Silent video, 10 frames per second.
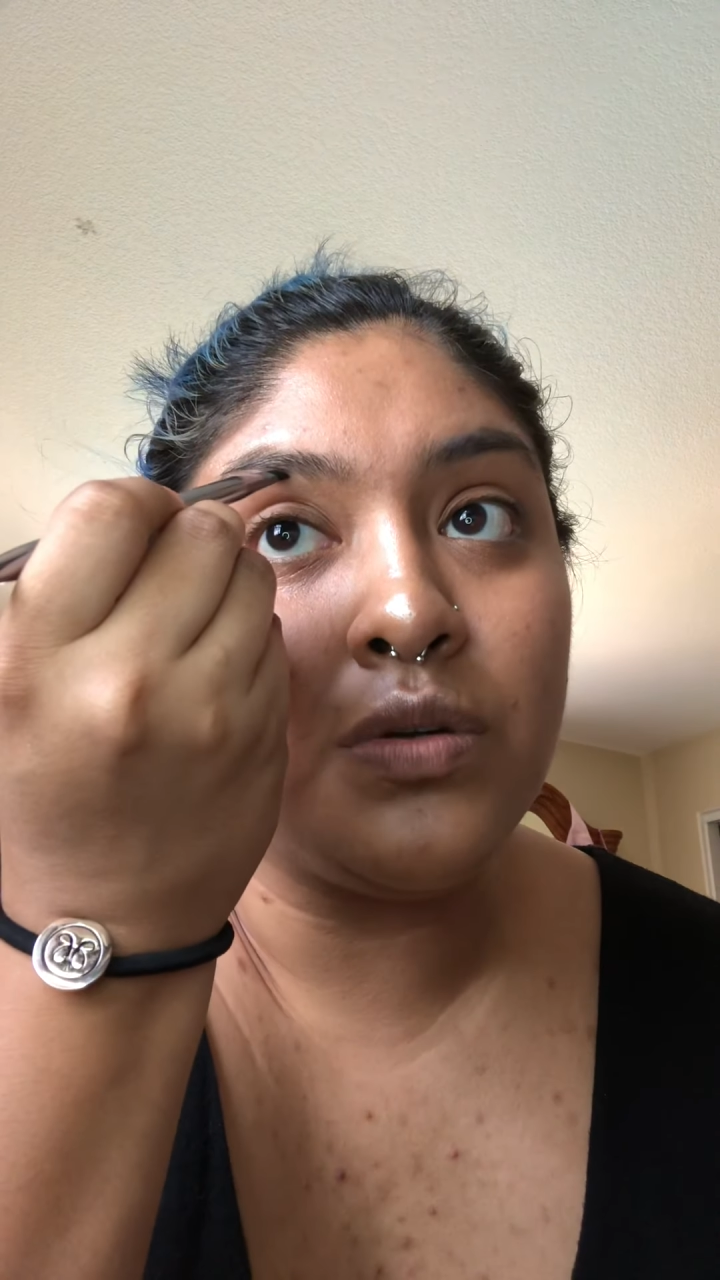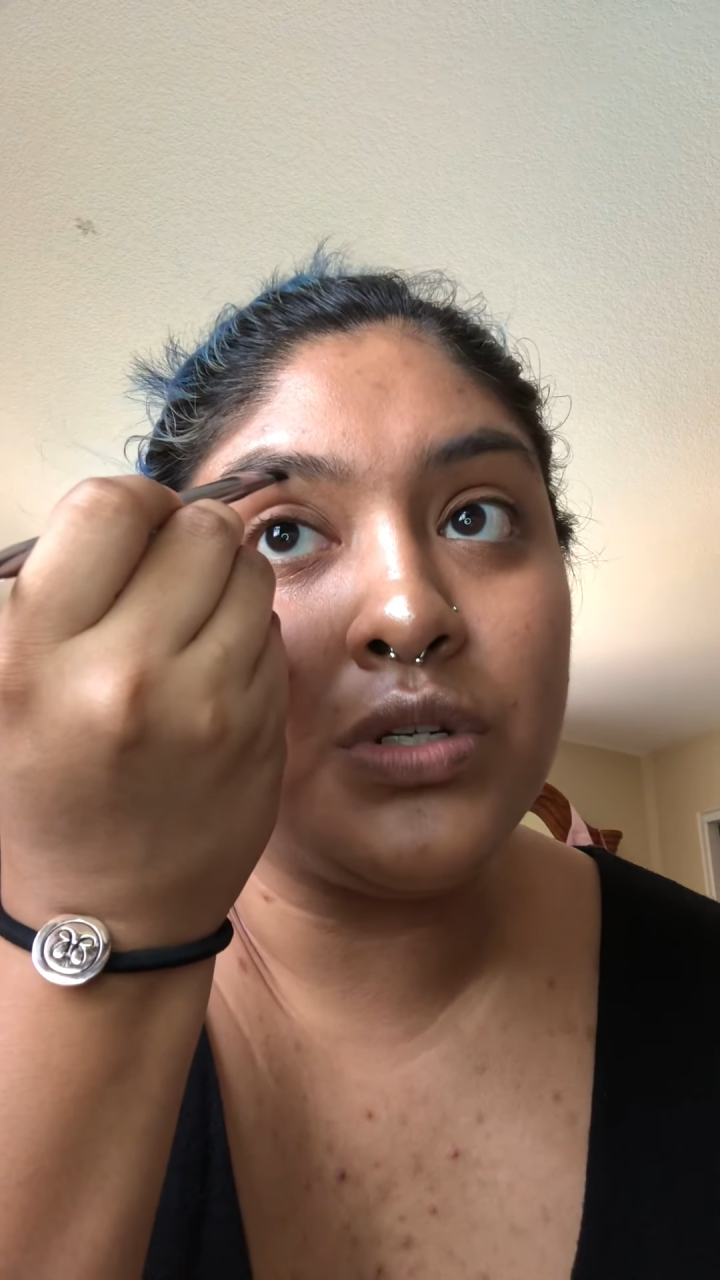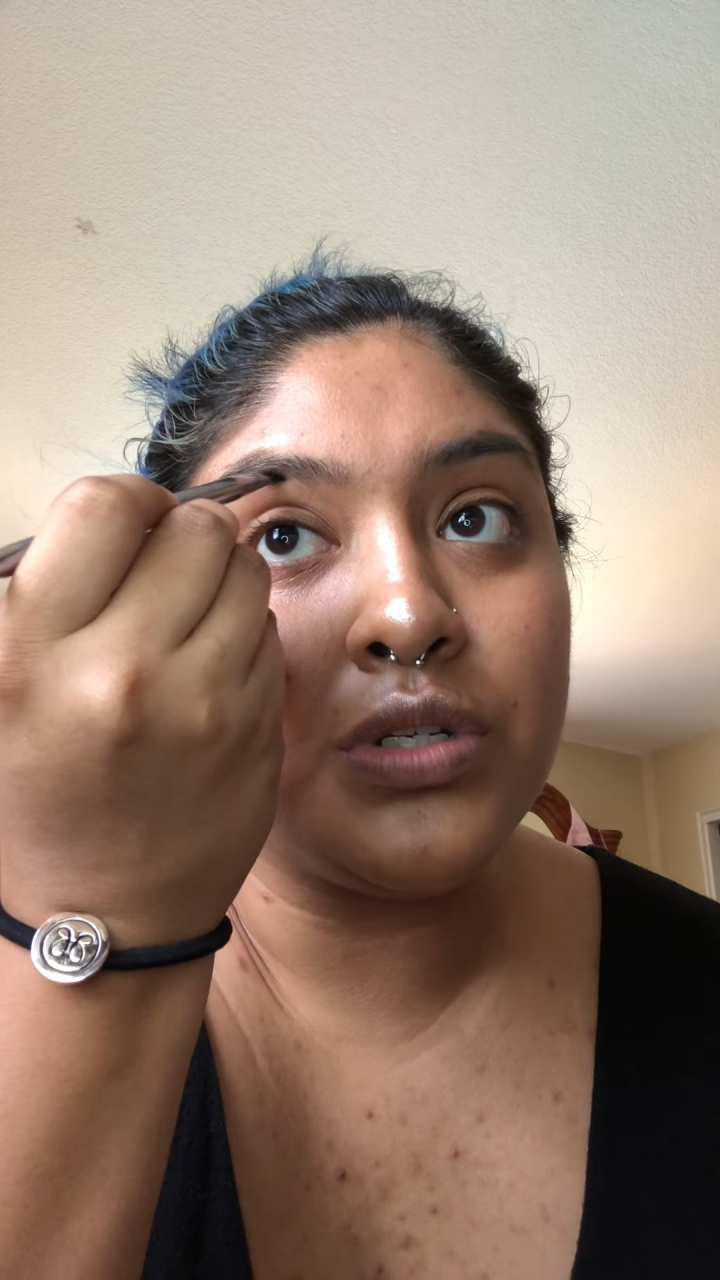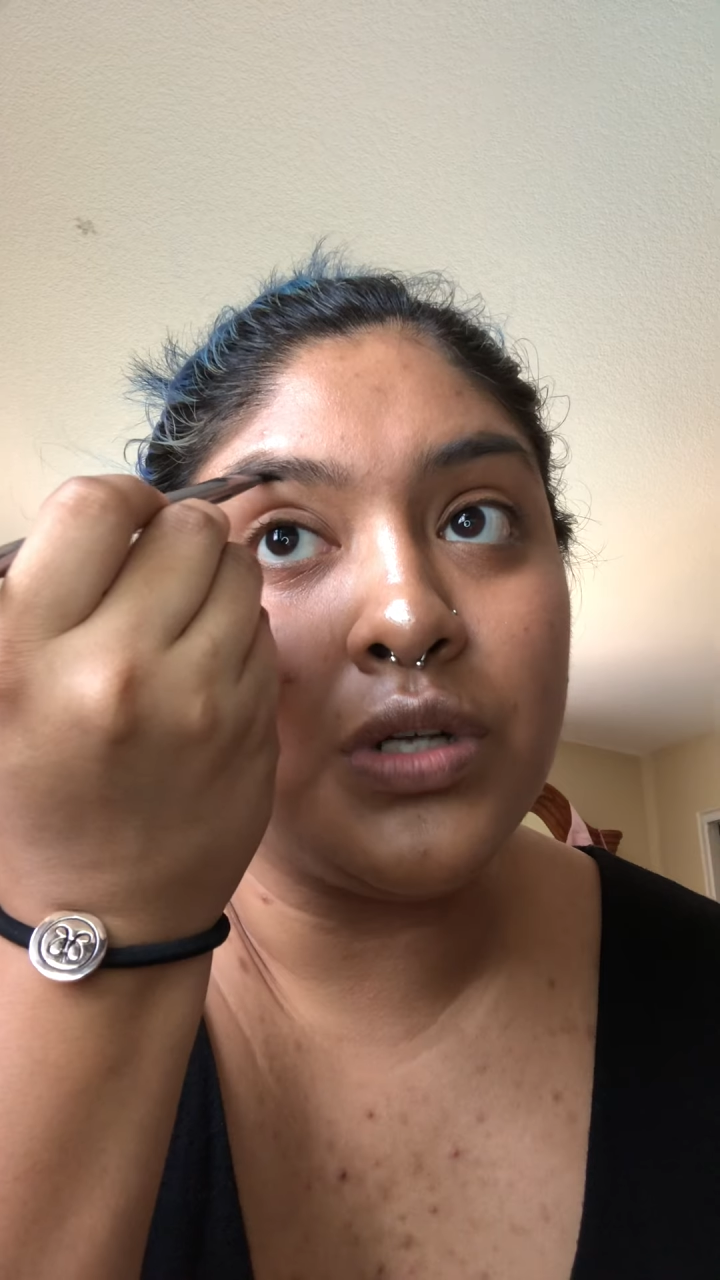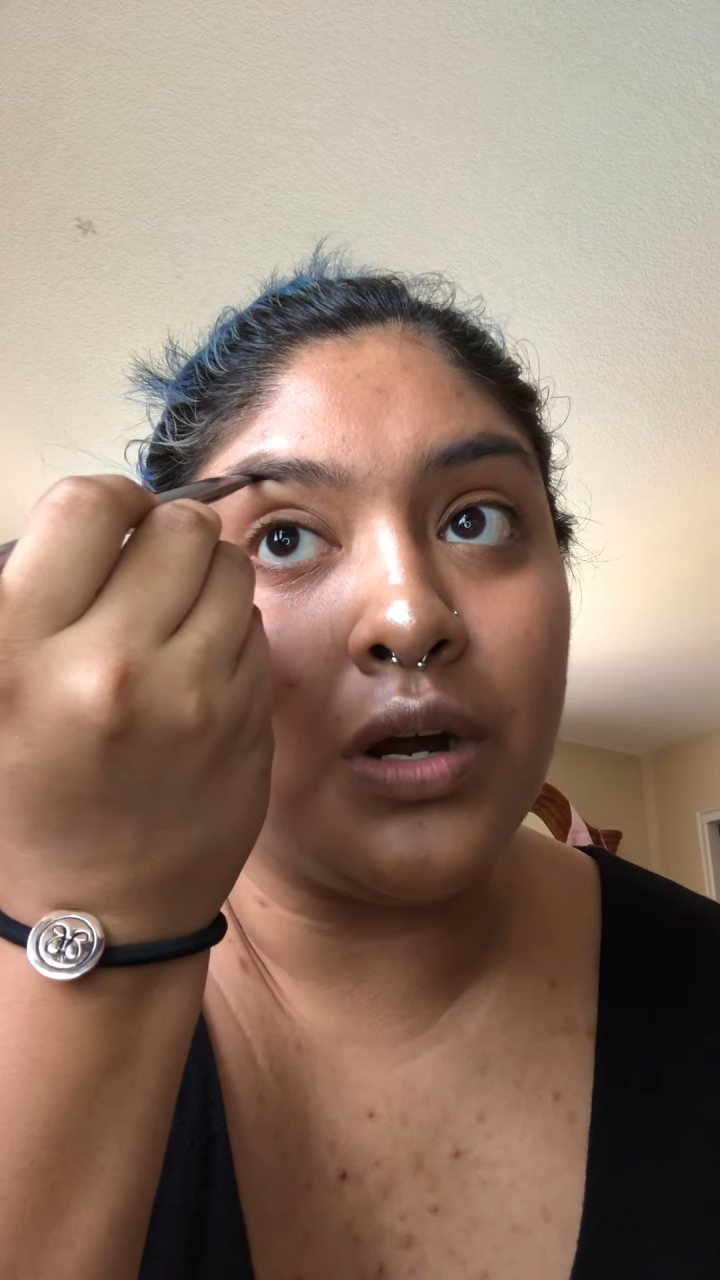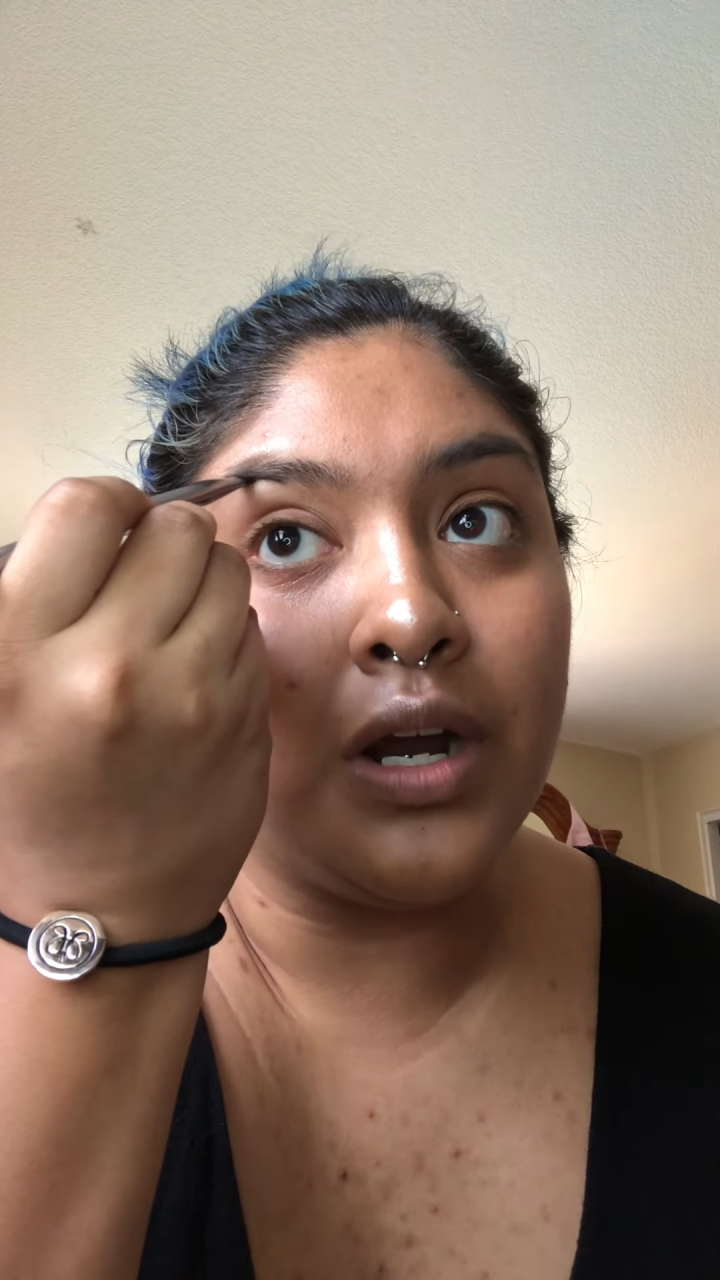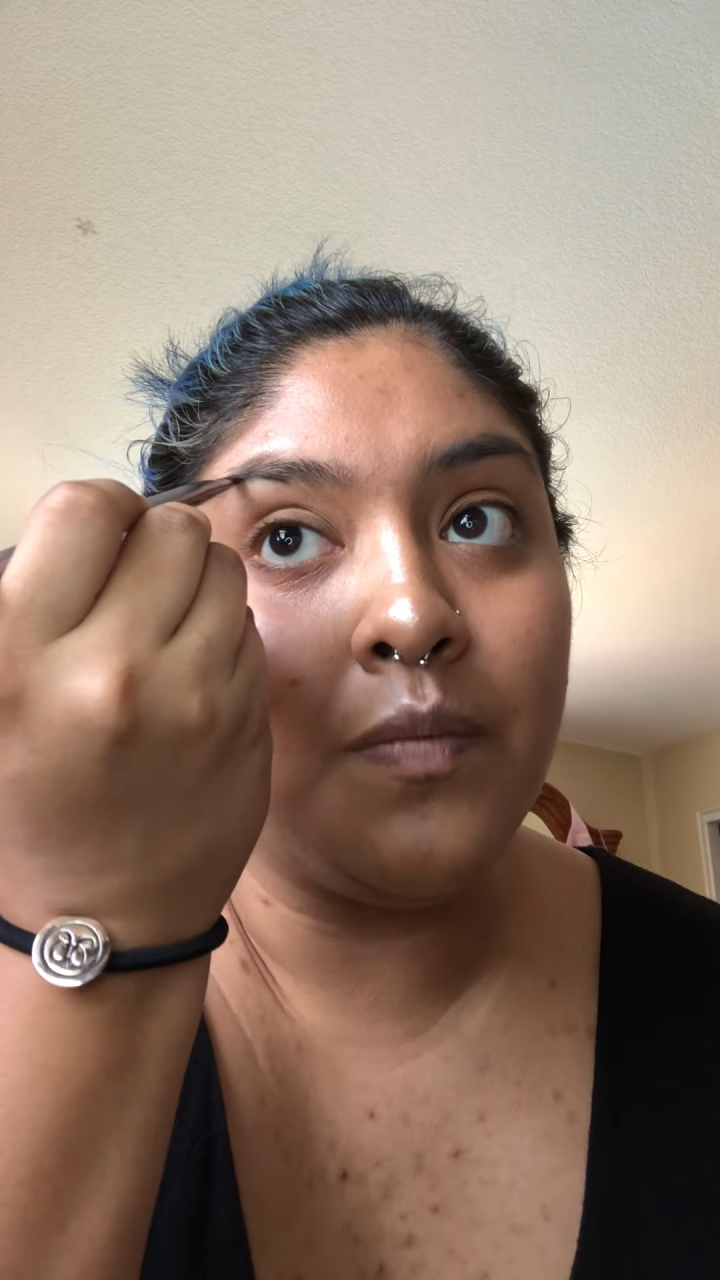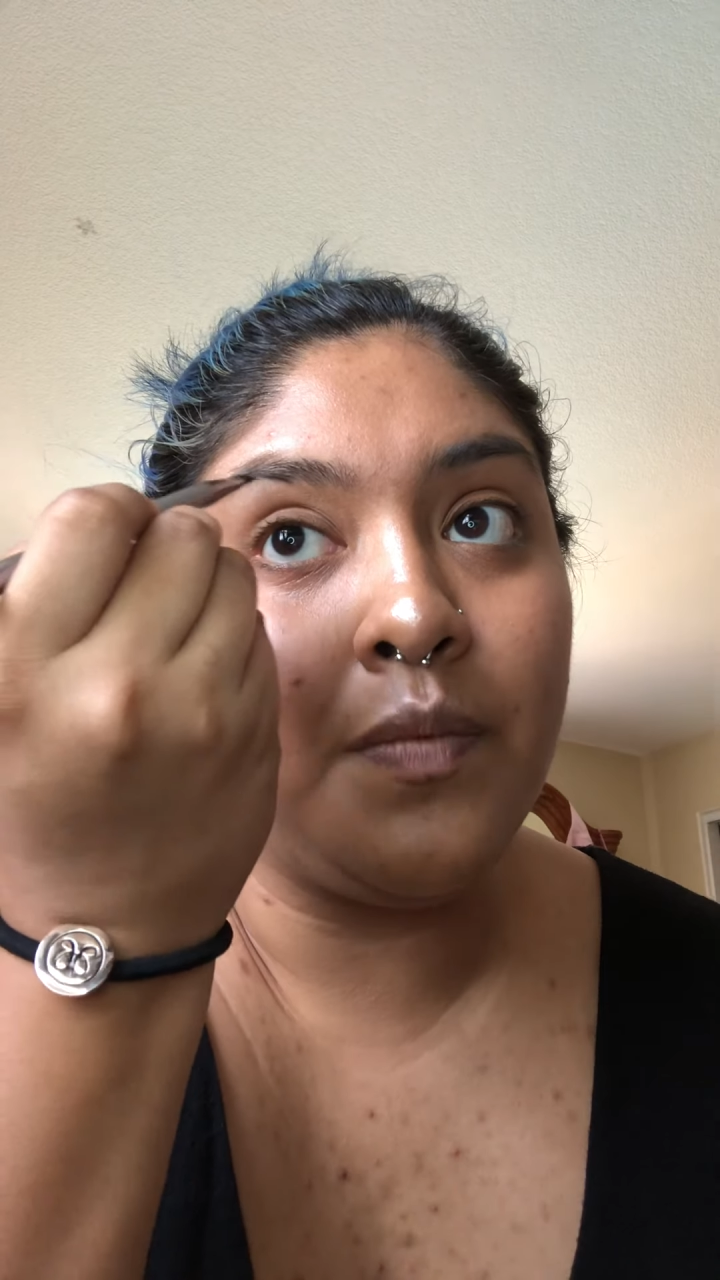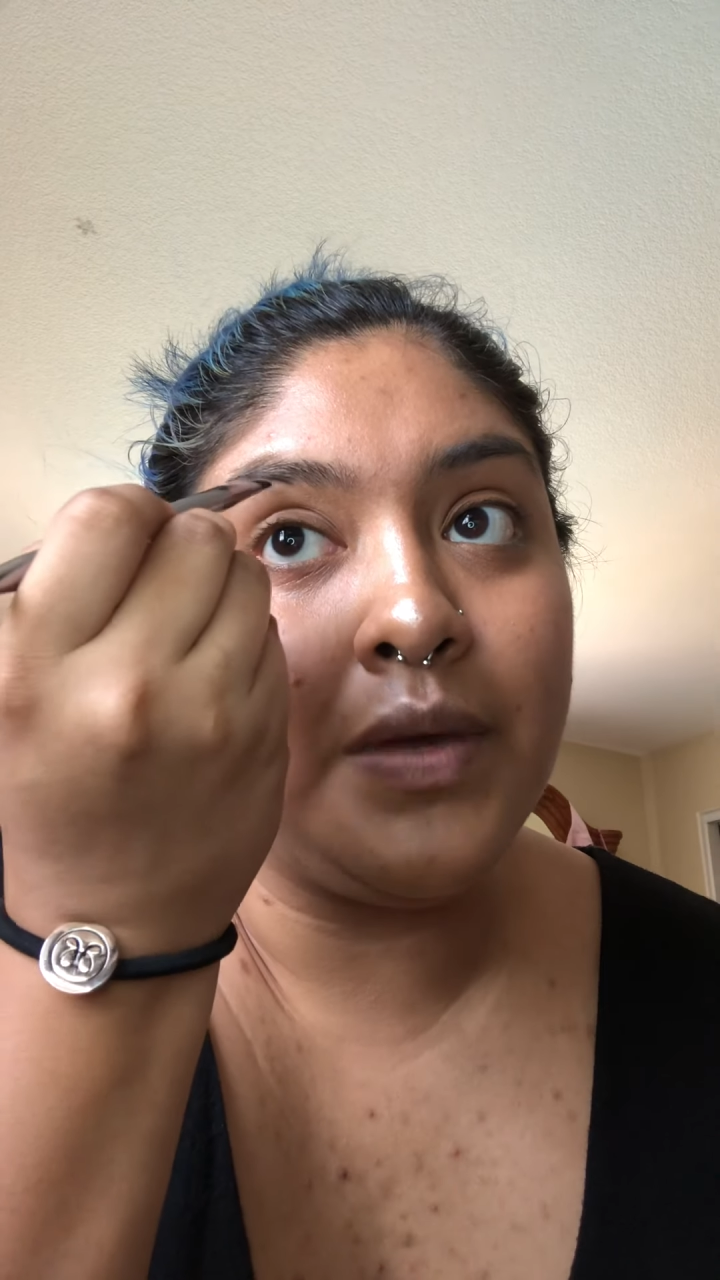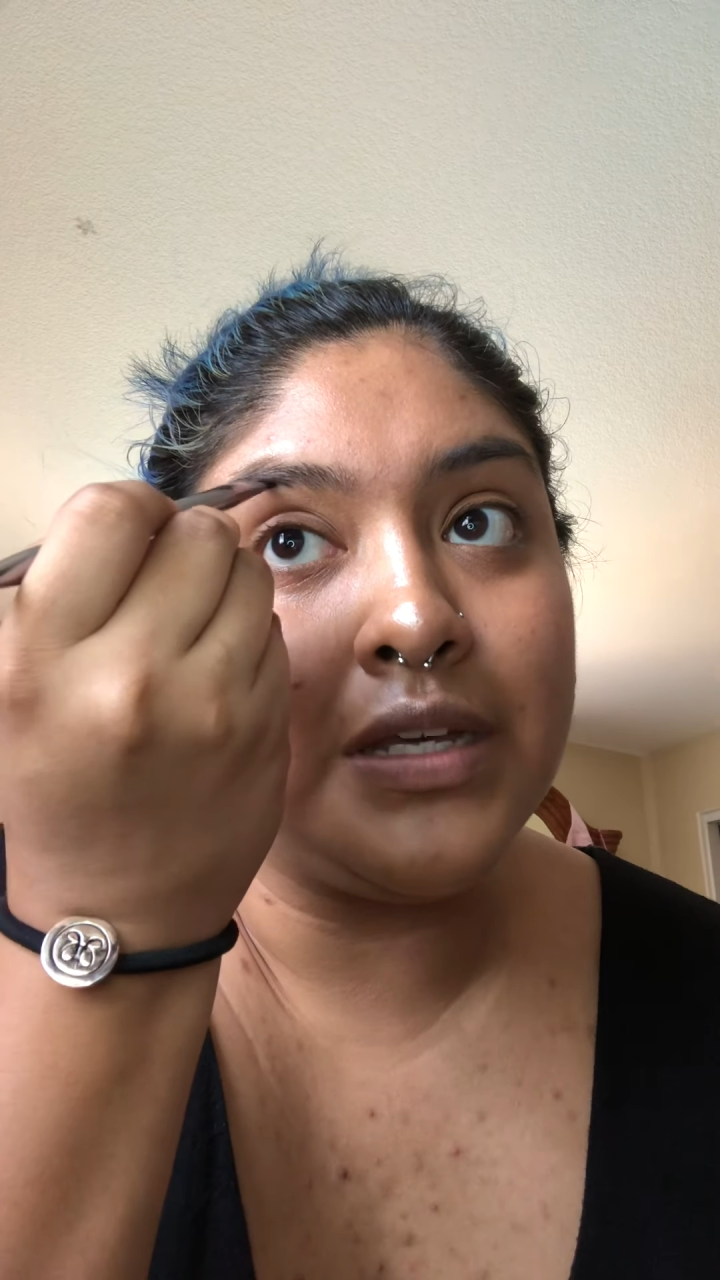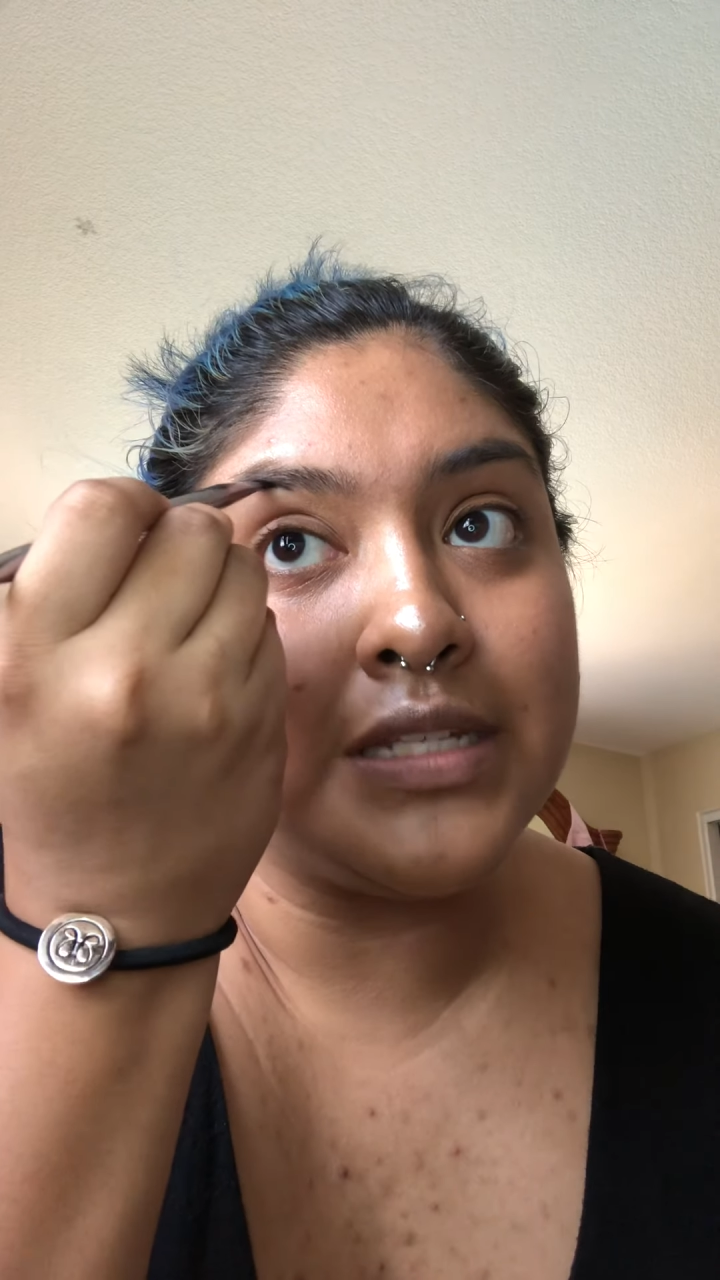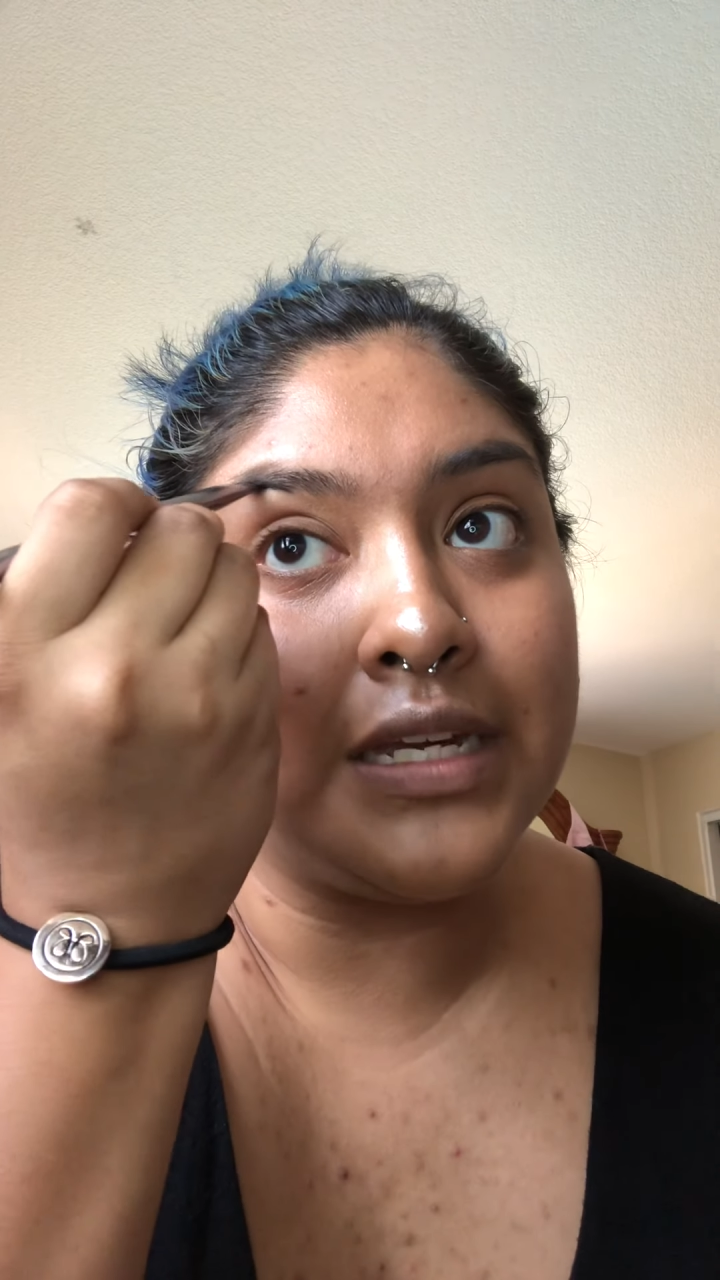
sharp because,